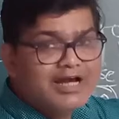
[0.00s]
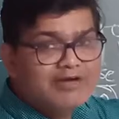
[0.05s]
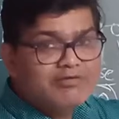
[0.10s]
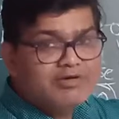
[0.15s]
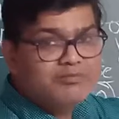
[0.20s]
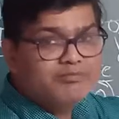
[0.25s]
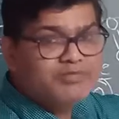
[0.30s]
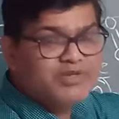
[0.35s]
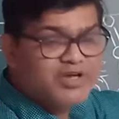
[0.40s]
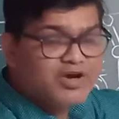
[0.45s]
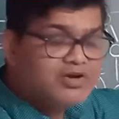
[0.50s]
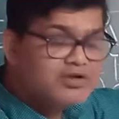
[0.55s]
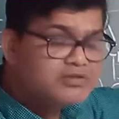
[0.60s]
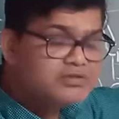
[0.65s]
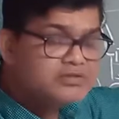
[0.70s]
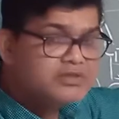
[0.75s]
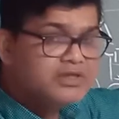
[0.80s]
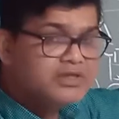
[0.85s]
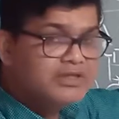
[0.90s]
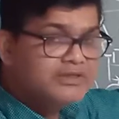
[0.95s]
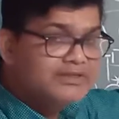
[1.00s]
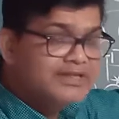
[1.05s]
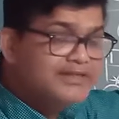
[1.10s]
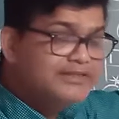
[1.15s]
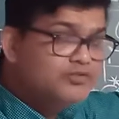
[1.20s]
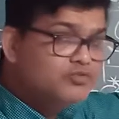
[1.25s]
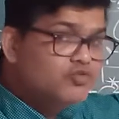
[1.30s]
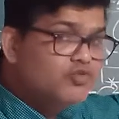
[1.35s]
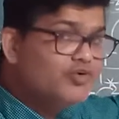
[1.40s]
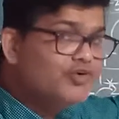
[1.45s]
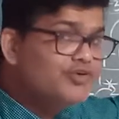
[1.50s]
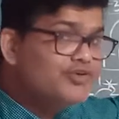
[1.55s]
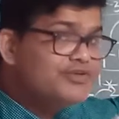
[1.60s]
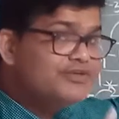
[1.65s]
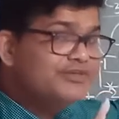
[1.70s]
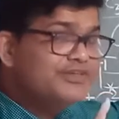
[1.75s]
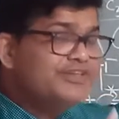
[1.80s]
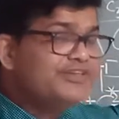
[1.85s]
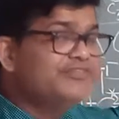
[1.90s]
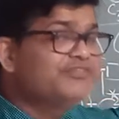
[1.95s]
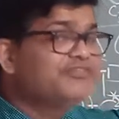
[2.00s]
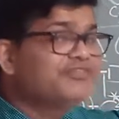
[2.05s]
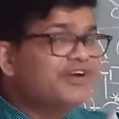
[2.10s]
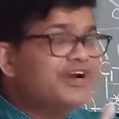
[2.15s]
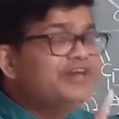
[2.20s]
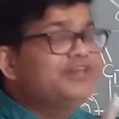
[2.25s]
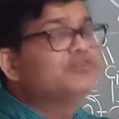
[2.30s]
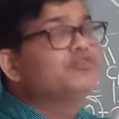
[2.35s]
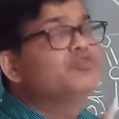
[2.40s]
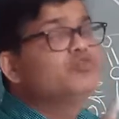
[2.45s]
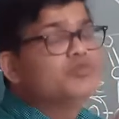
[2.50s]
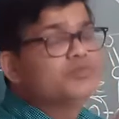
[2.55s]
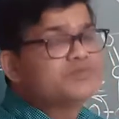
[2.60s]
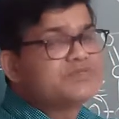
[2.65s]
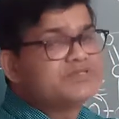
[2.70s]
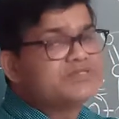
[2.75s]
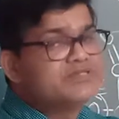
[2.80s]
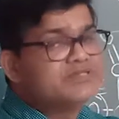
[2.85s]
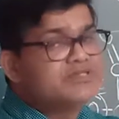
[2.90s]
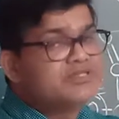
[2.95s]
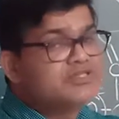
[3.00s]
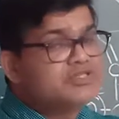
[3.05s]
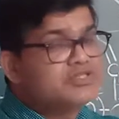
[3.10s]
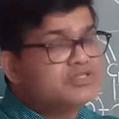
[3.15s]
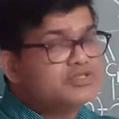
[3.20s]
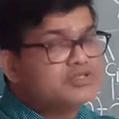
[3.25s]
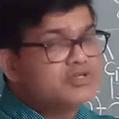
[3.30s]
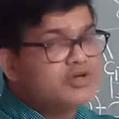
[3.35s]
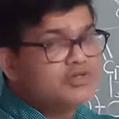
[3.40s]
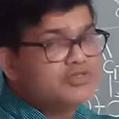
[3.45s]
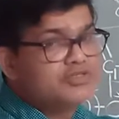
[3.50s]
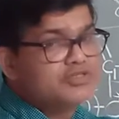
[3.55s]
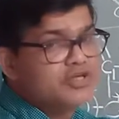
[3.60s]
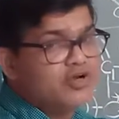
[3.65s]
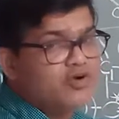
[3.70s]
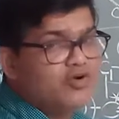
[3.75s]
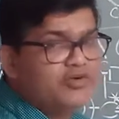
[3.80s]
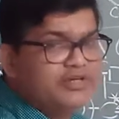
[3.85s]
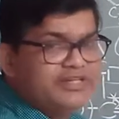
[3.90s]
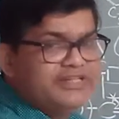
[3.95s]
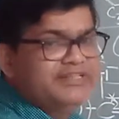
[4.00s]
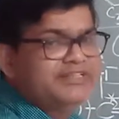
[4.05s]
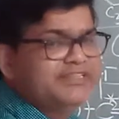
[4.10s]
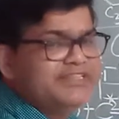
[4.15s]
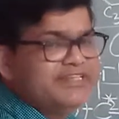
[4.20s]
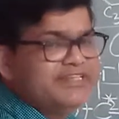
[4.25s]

carbon because there are no different groups surrounding